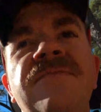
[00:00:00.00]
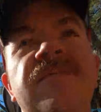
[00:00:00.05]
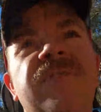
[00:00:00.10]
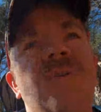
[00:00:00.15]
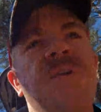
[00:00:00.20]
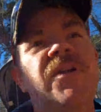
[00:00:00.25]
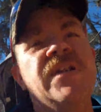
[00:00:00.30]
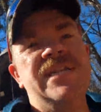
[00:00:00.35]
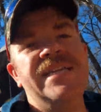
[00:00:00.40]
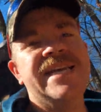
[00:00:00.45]

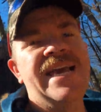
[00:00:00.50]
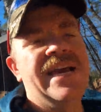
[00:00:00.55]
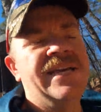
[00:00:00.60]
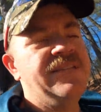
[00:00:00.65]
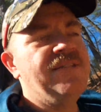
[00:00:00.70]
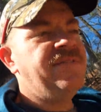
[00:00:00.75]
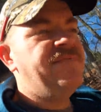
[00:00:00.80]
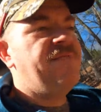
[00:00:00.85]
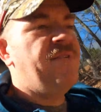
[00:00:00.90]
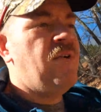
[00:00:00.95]
very
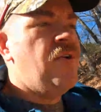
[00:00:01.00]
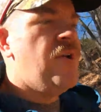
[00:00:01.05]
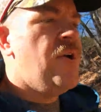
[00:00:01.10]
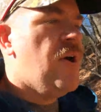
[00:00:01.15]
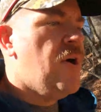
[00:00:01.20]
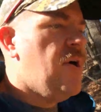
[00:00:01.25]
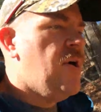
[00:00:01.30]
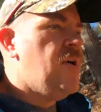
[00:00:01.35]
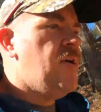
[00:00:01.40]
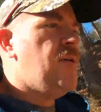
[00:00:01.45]
dense, very
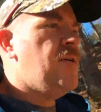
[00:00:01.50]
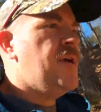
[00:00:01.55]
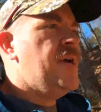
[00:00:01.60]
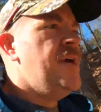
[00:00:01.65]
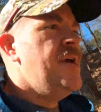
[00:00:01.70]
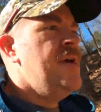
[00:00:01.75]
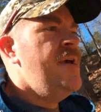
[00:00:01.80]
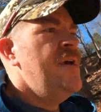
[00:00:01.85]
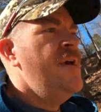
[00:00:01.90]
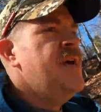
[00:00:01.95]
hard,
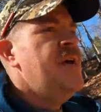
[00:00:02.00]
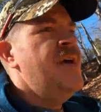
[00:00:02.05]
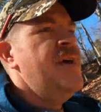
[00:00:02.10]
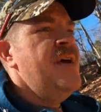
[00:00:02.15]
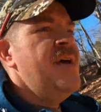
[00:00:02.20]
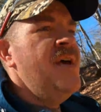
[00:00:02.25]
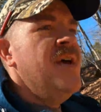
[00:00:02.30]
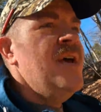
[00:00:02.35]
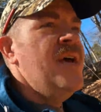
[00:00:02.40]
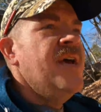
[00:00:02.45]

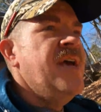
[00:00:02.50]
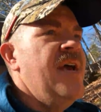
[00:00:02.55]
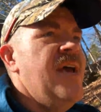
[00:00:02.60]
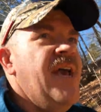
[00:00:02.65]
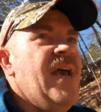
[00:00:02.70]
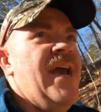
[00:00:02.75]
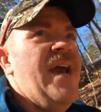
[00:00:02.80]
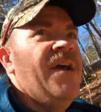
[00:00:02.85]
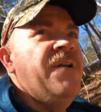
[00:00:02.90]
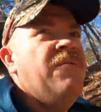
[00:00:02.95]

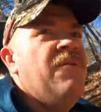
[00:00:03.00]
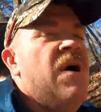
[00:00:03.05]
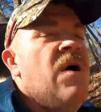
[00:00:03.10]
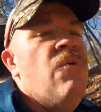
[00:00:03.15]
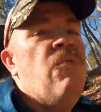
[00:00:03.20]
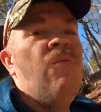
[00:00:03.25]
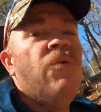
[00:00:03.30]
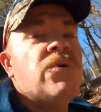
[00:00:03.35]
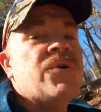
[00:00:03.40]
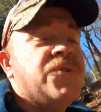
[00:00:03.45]
and
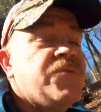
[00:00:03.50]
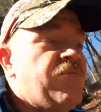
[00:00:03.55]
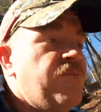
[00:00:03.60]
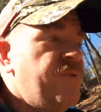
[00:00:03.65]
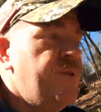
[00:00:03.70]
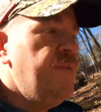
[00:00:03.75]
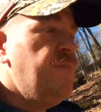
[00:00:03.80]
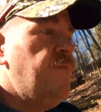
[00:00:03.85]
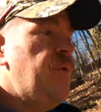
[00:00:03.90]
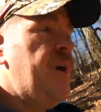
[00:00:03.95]
works
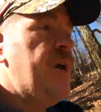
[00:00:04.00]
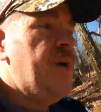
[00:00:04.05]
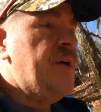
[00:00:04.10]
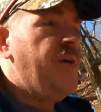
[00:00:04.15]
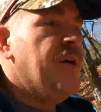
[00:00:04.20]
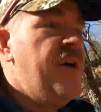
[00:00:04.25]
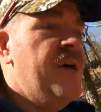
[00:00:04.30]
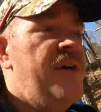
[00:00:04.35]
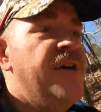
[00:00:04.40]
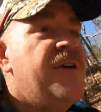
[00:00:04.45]
really
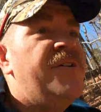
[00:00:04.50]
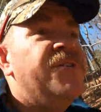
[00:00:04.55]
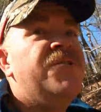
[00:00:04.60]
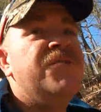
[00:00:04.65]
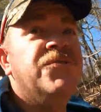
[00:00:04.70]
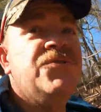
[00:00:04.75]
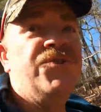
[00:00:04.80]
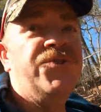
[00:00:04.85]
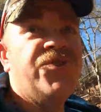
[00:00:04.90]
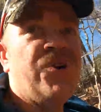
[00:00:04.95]
well
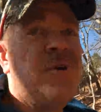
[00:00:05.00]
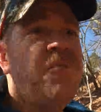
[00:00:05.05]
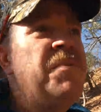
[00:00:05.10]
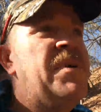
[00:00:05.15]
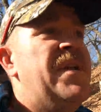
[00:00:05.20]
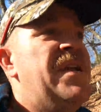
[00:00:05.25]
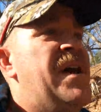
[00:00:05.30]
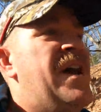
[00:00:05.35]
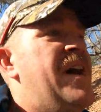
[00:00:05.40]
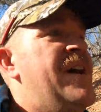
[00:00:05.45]
to
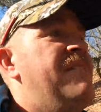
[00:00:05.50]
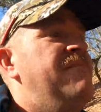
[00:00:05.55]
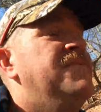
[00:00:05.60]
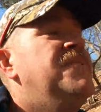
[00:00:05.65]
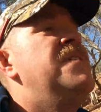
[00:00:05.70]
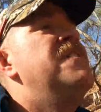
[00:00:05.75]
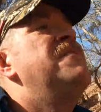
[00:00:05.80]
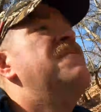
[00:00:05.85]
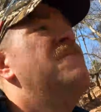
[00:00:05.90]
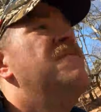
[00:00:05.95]
sharpen
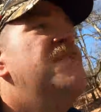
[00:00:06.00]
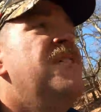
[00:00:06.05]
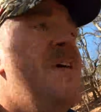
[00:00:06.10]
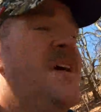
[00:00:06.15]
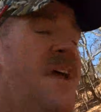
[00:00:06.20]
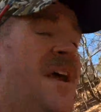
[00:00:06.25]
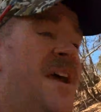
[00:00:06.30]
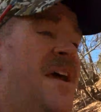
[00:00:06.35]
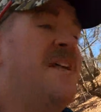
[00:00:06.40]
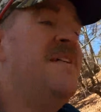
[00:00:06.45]
knives
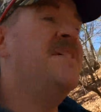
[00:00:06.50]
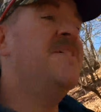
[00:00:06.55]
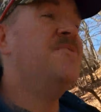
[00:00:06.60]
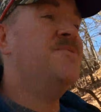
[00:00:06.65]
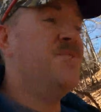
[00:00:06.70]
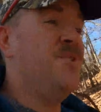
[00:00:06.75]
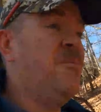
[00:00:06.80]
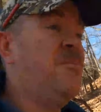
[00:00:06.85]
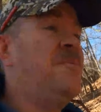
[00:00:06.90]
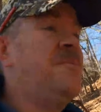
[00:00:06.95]
and
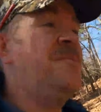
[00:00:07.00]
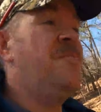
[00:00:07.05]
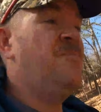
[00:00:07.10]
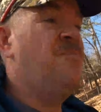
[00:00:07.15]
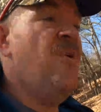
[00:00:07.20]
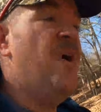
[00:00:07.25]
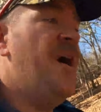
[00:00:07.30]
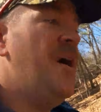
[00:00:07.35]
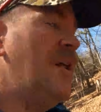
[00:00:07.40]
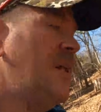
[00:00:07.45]
sharpen
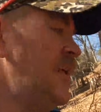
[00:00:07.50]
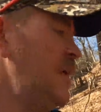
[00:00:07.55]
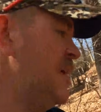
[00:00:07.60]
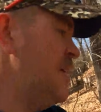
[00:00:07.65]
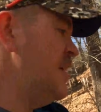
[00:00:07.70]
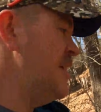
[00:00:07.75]
them well.